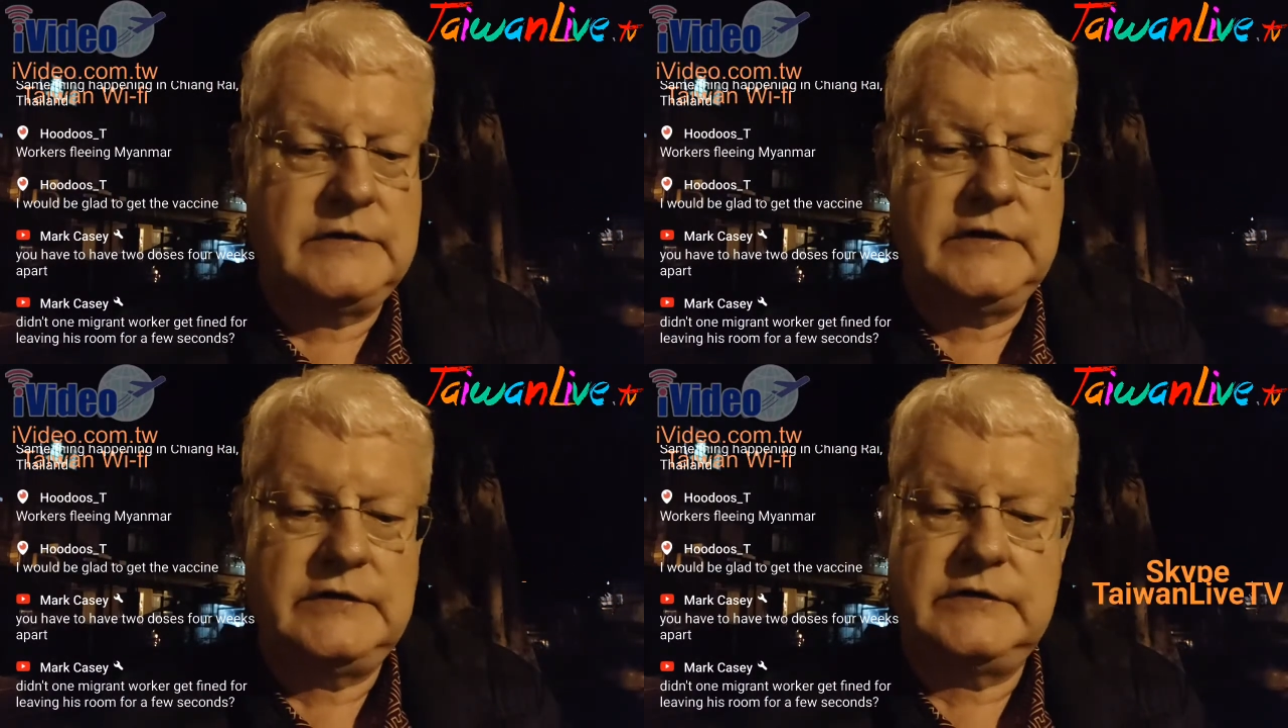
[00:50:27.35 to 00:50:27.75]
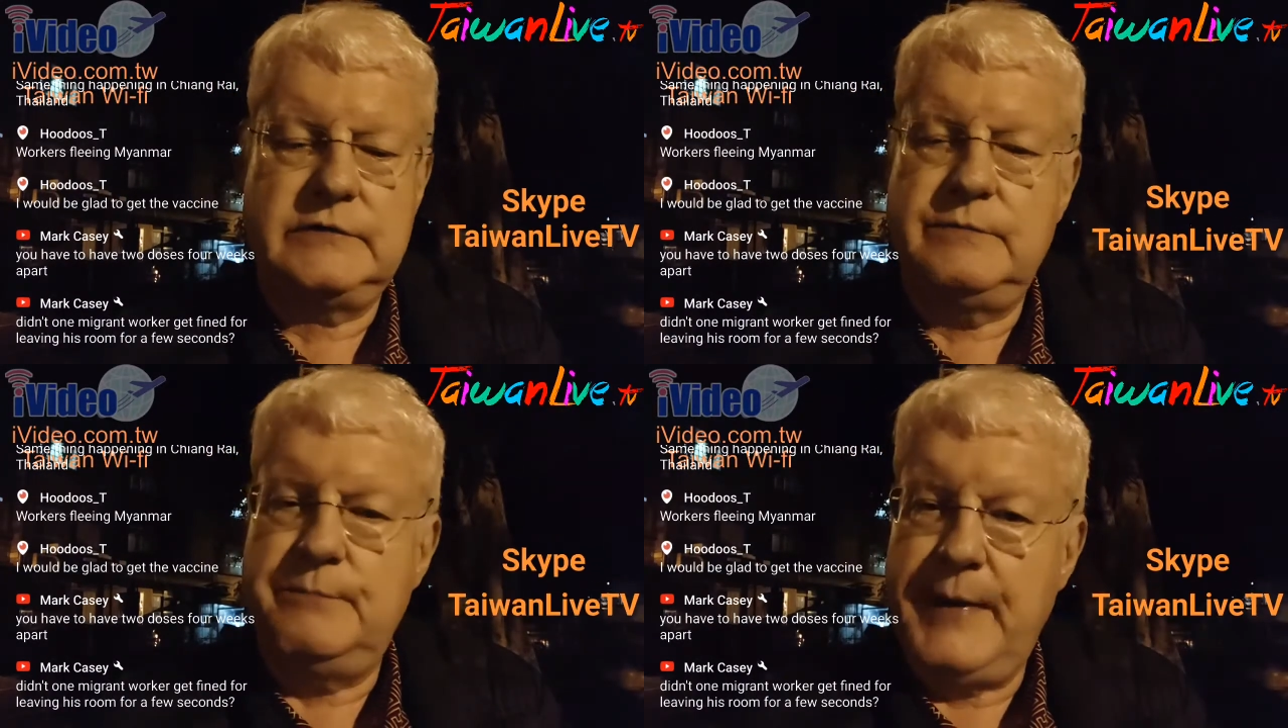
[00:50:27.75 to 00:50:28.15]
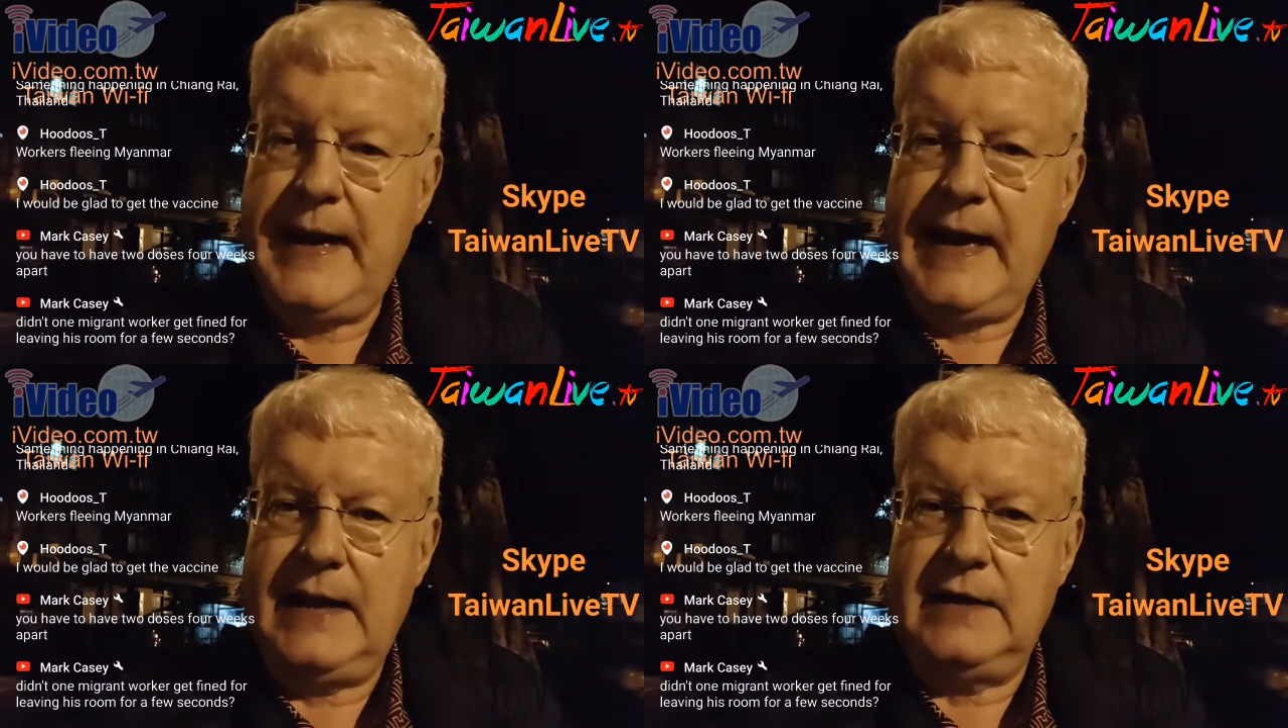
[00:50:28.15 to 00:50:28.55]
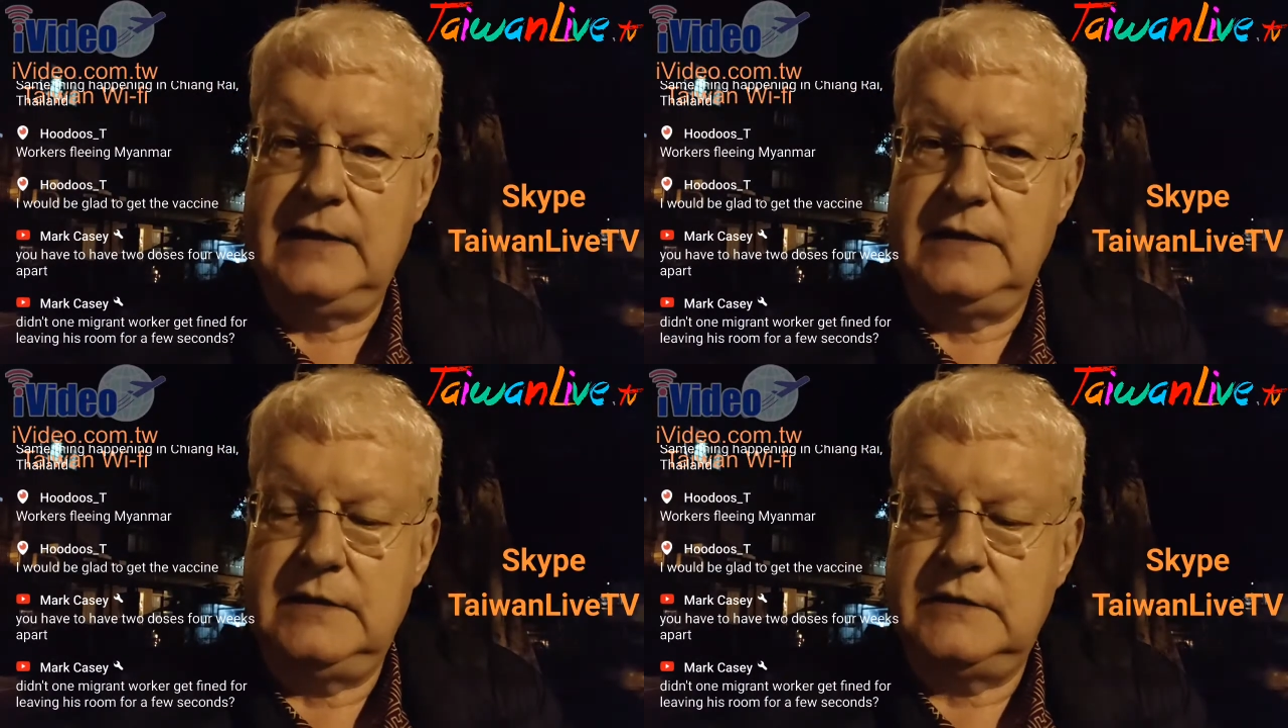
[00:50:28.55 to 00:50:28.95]
That's bad.
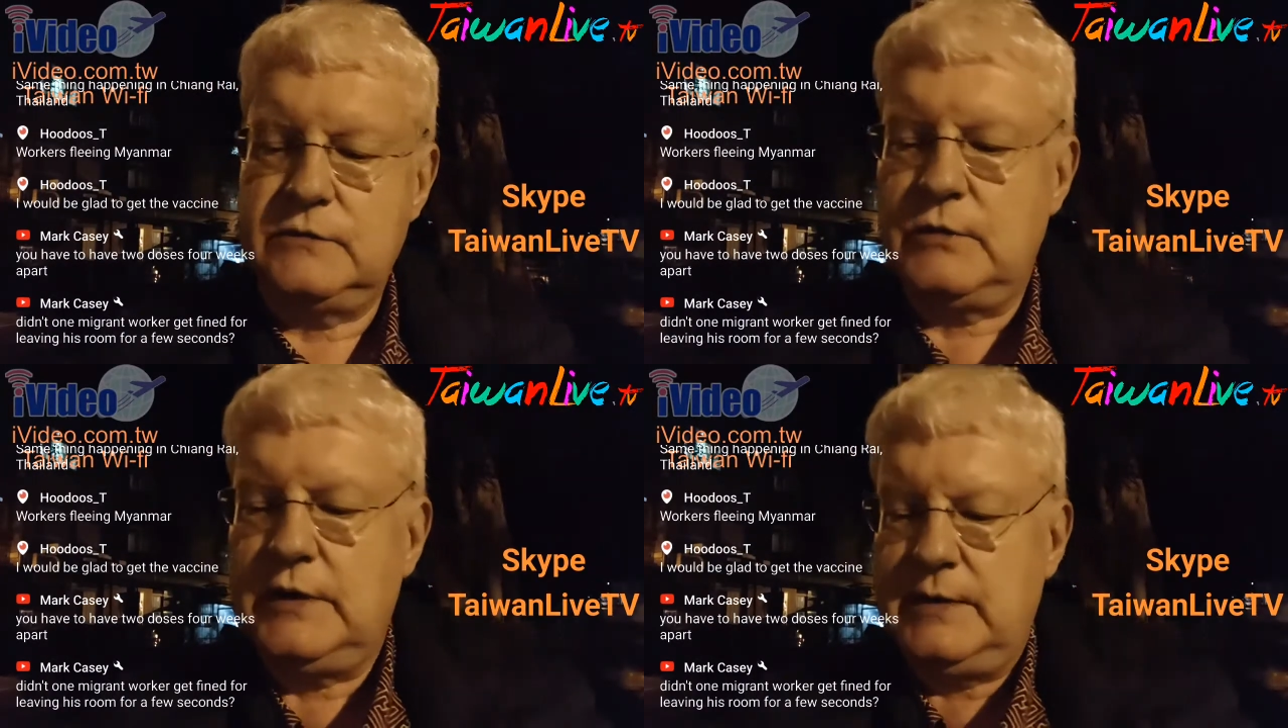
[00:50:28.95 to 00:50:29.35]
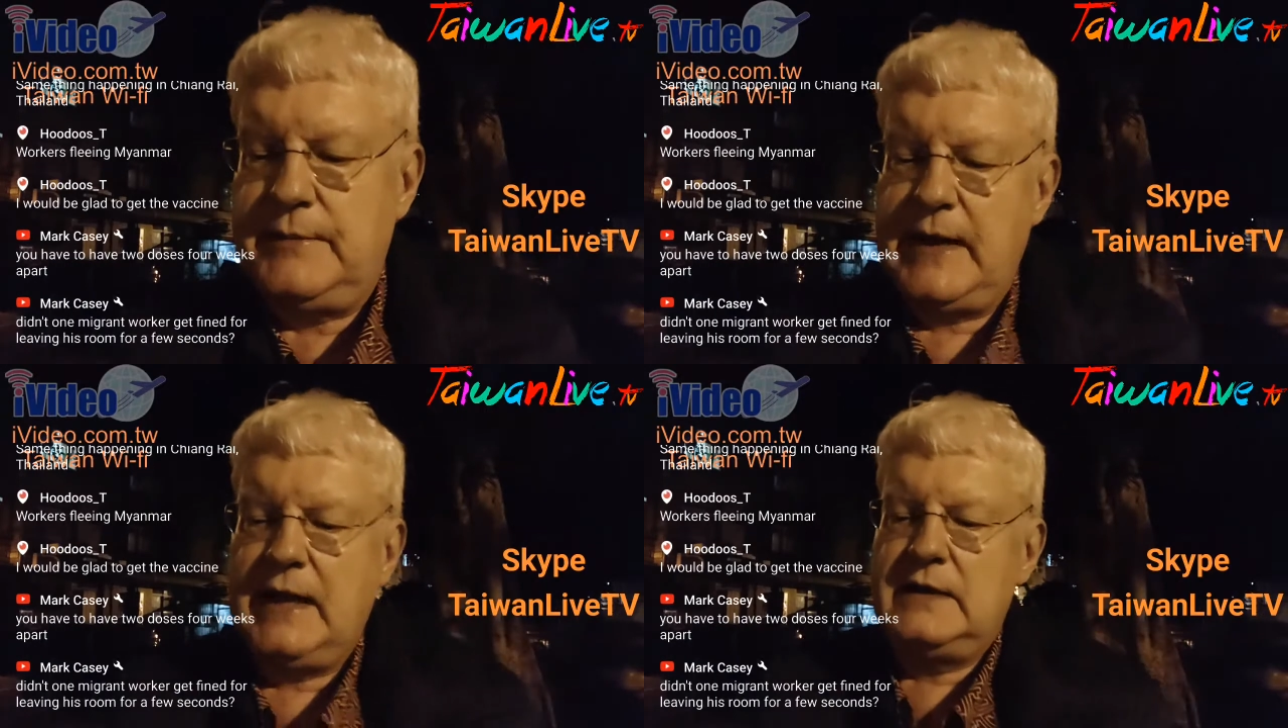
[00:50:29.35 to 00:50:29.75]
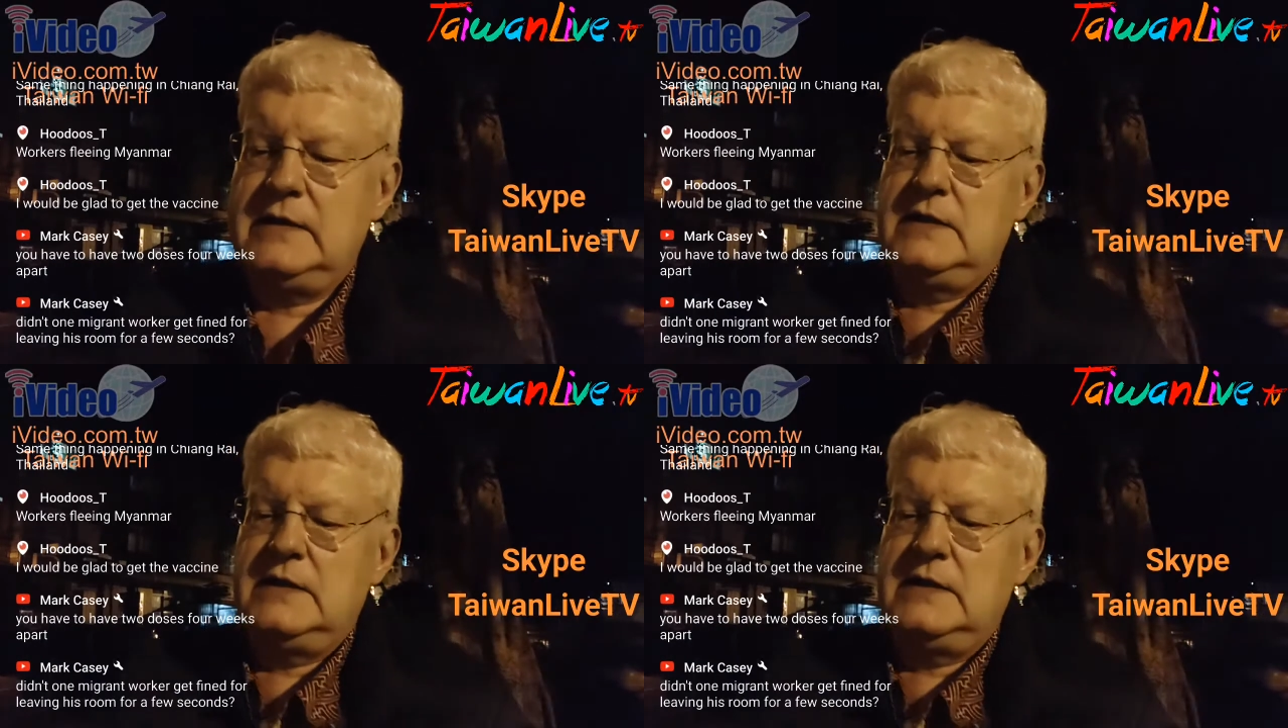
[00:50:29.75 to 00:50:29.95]
It's really bad.